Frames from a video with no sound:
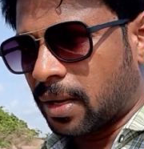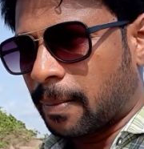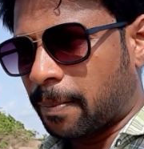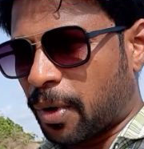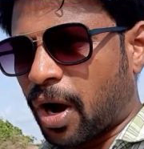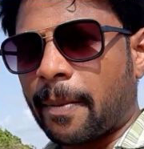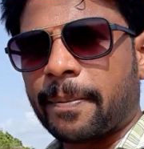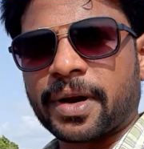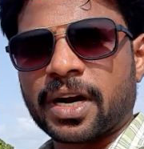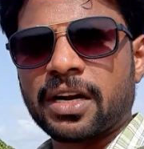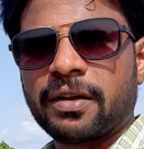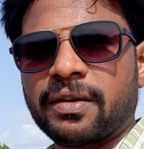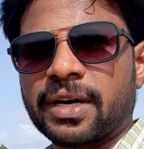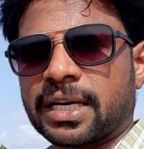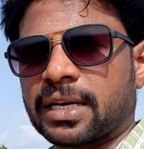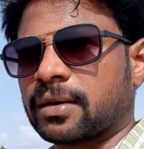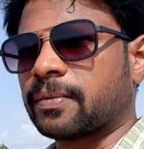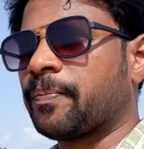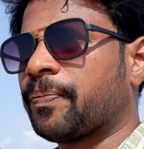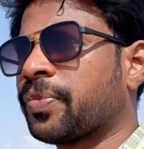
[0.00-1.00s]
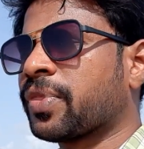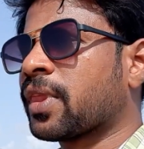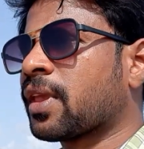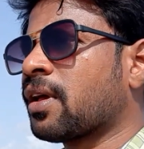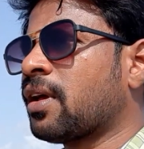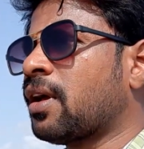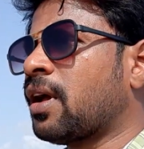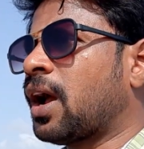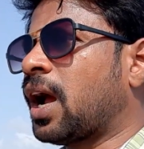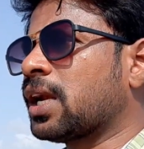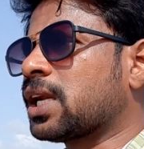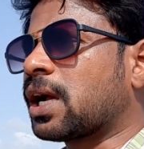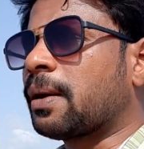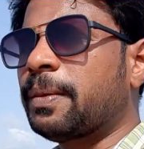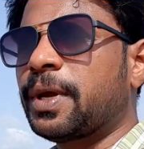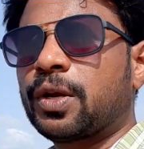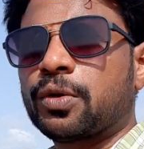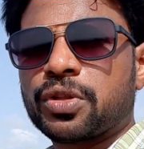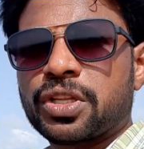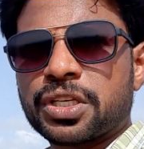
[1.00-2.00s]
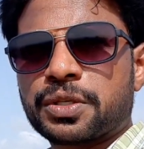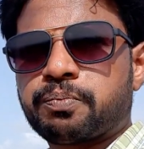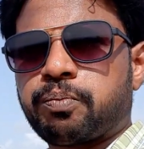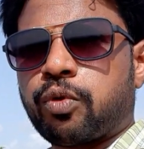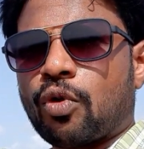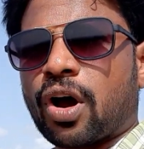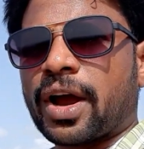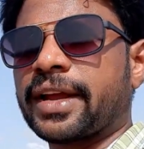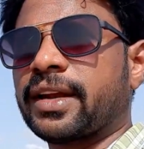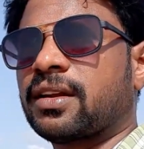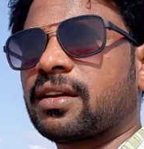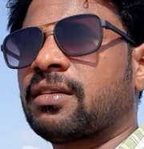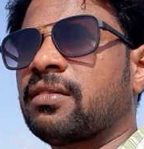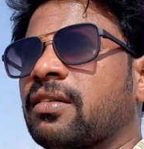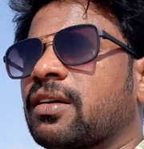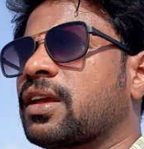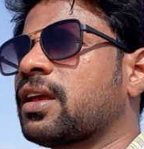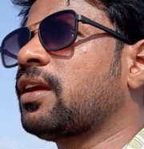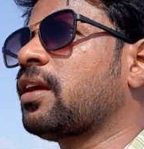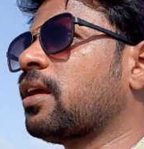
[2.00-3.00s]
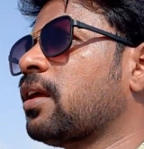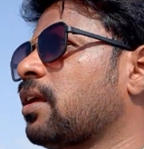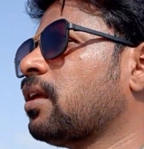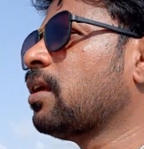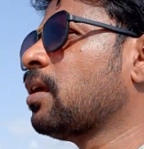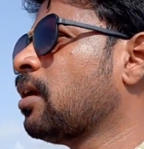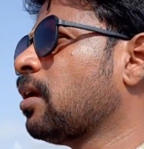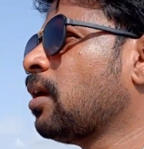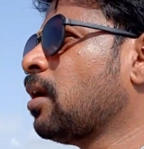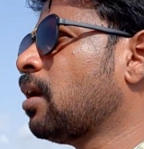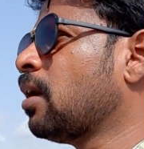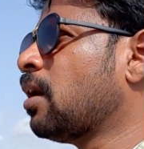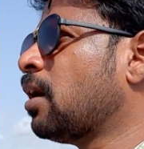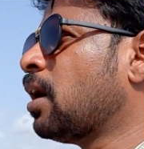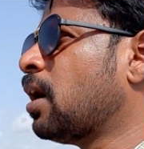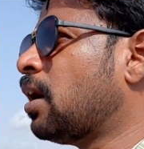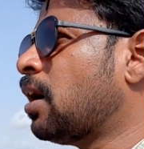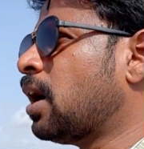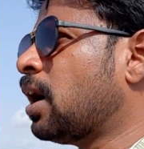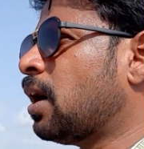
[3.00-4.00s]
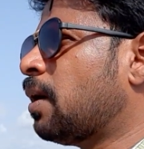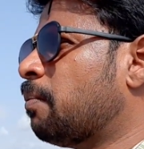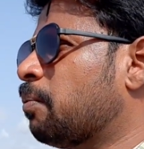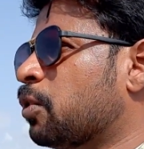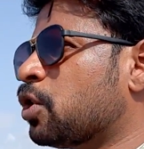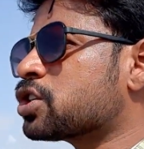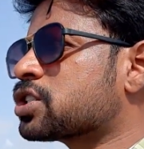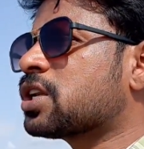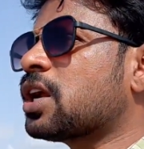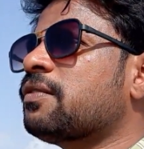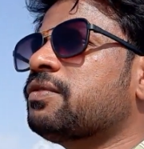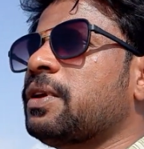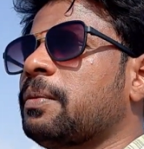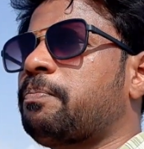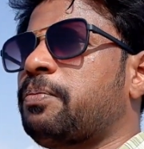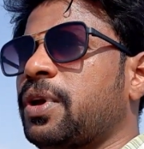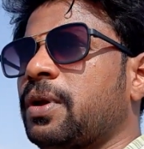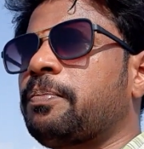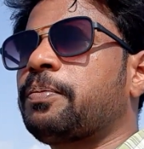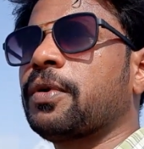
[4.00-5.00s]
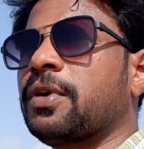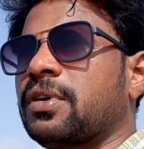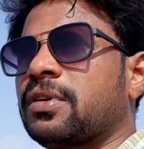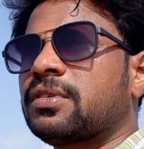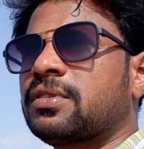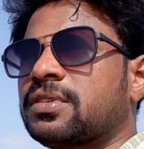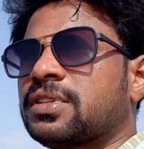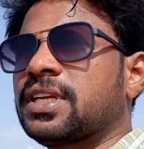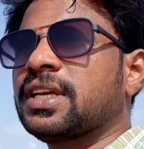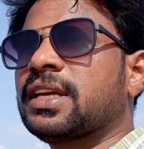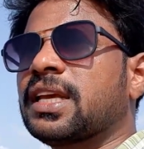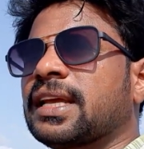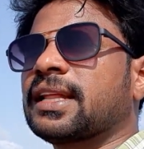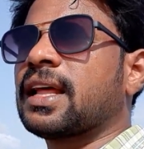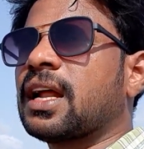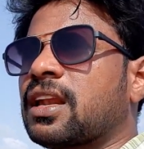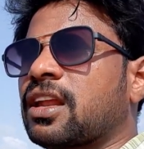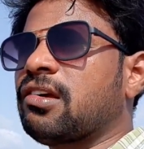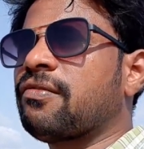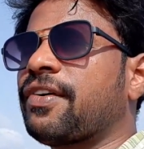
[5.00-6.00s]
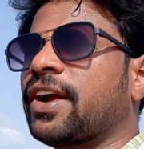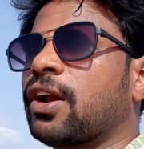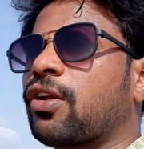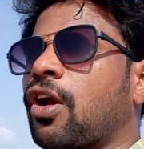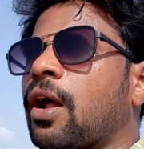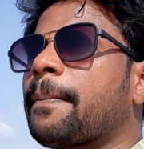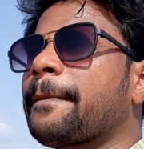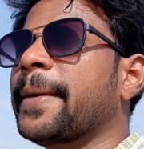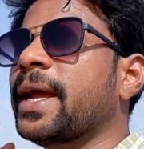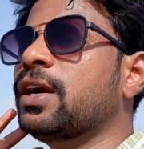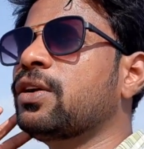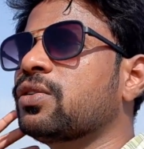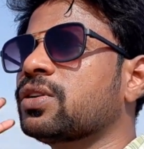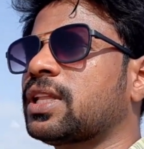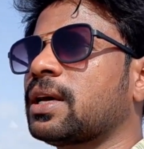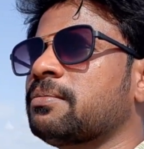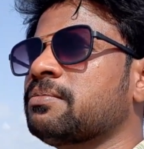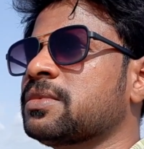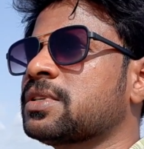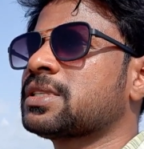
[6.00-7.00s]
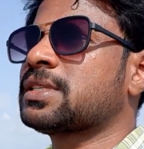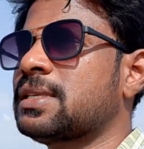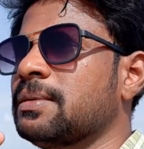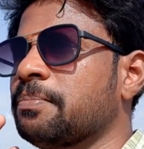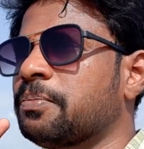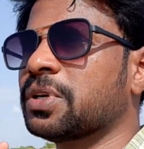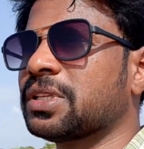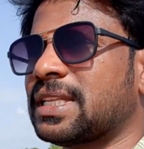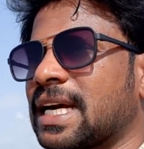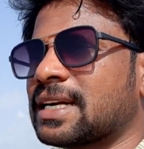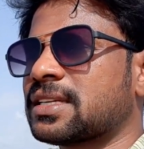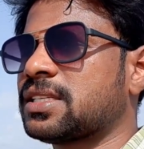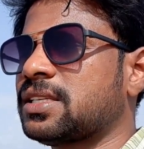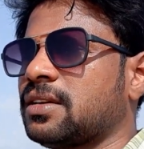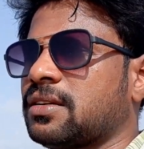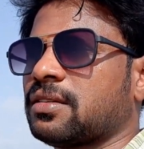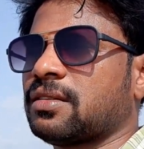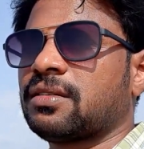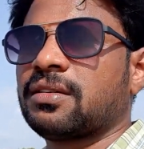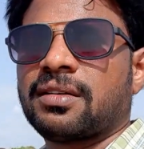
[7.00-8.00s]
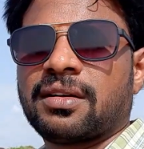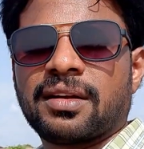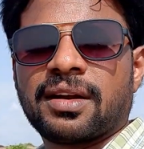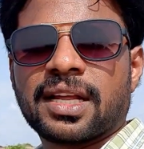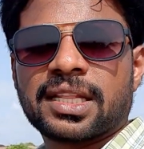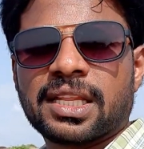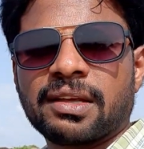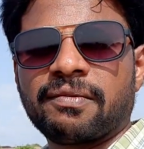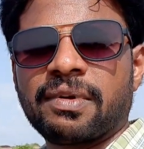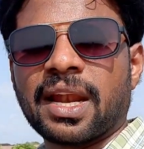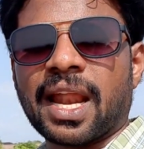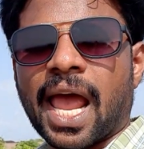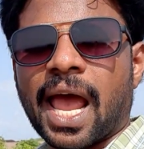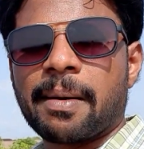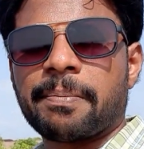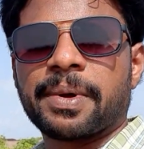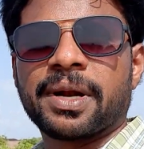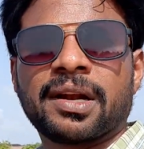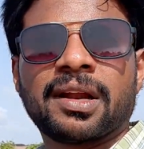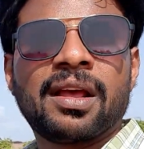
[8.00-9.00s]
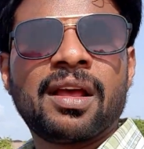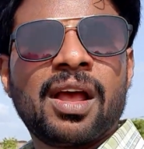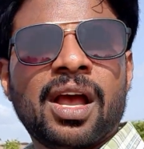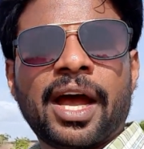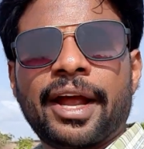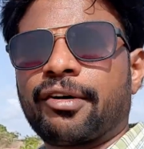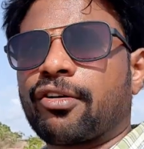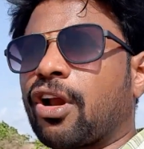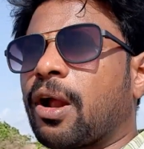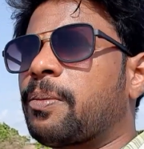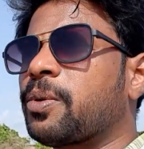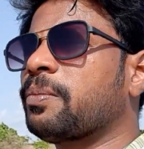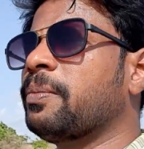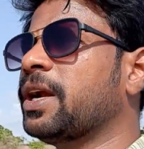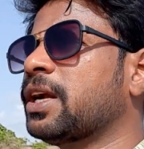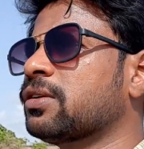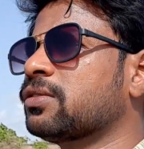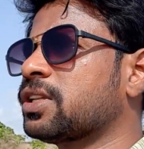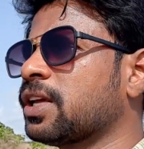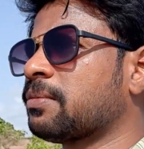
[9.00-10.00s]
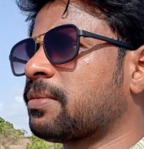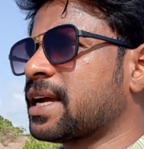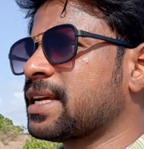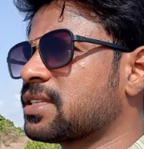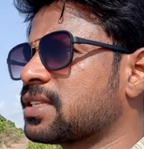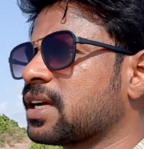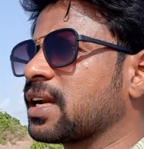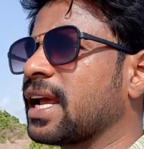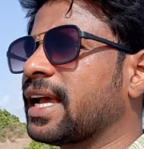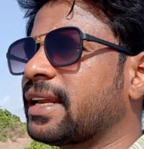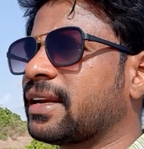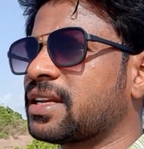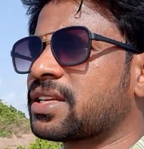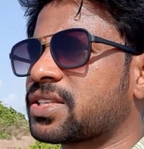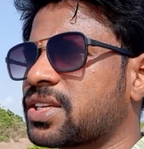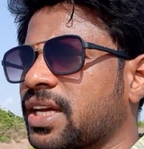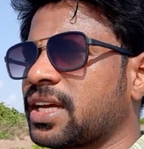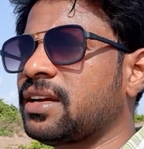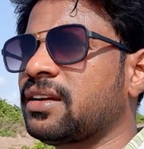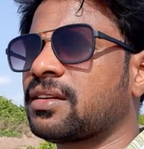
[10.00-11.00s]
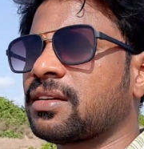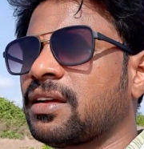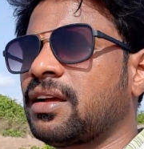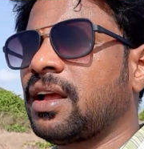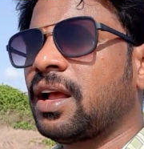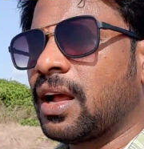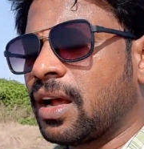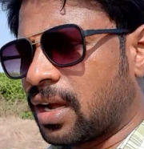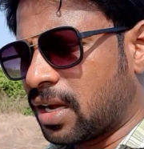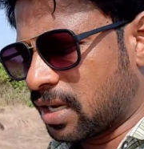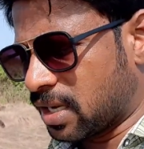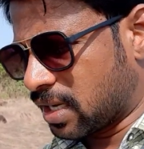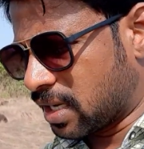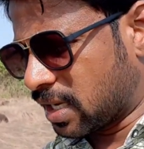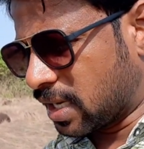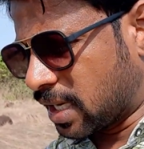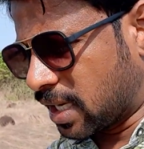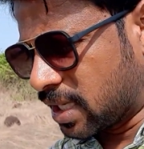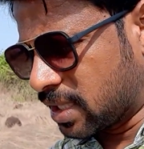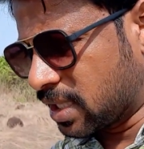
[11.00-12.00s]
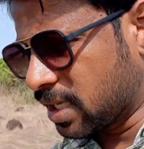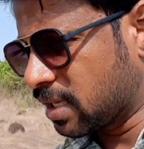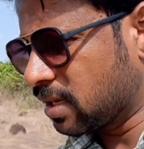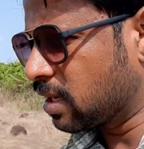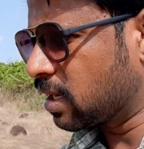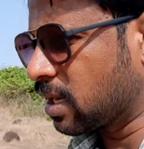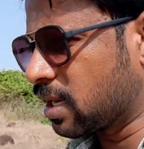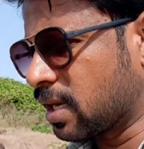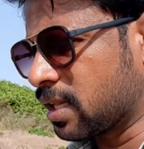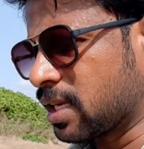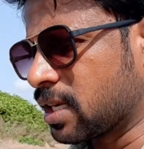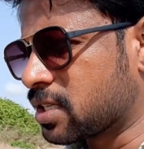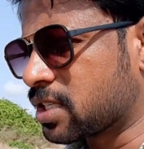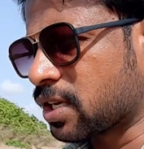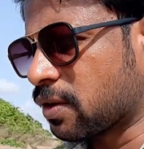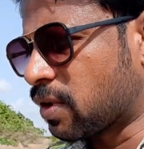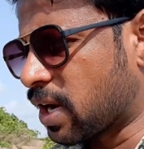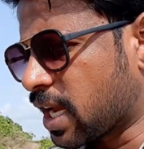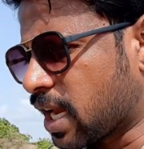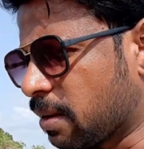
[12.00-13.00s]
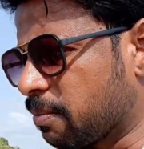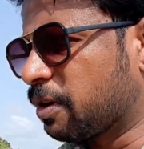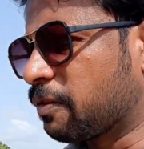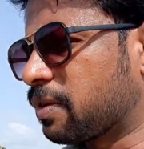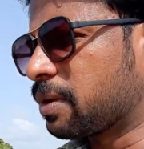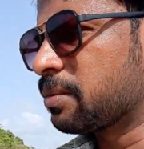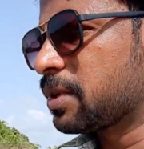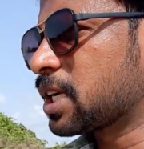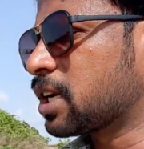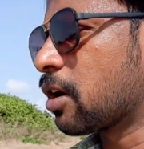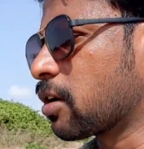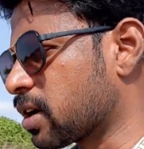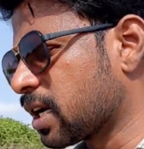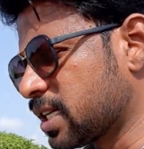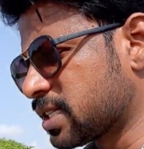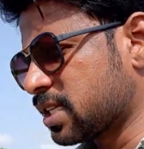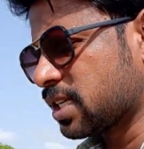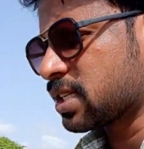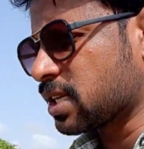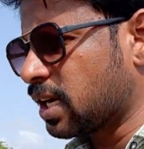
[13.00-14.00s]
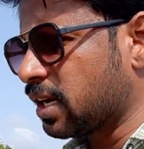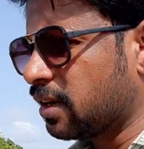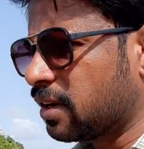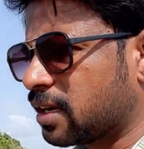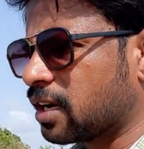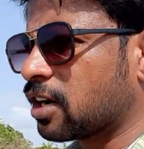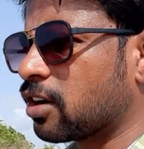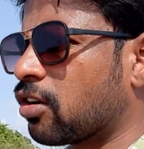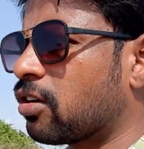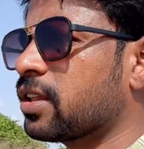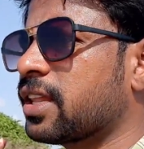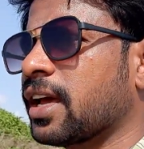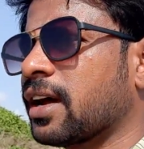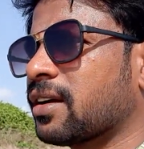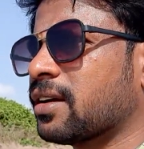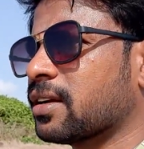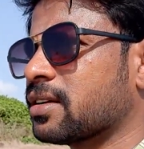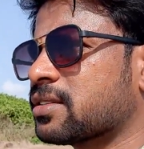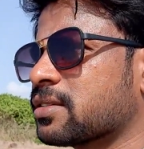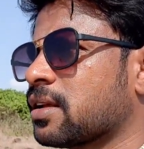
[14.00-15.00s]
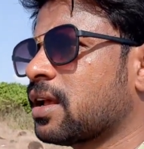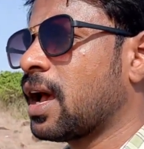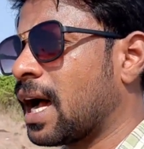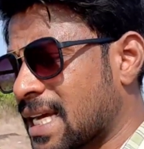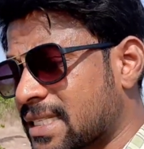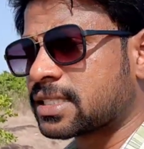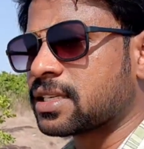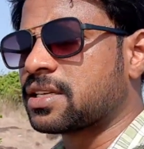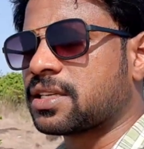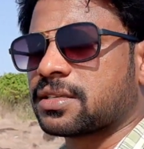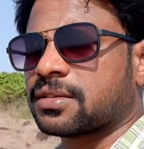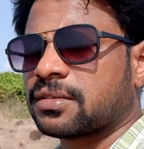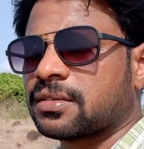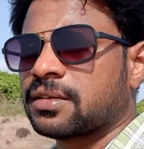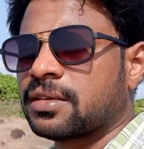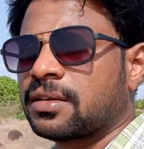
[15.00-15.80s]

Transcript: proper relief letter. And coming to this point, okay, most of the people thinking that if I drop mail to them, simple, that's it, nothing will happen. I dropped mail to them, I said I resigned, and then that's how I came out from that organization. I returned all the assets.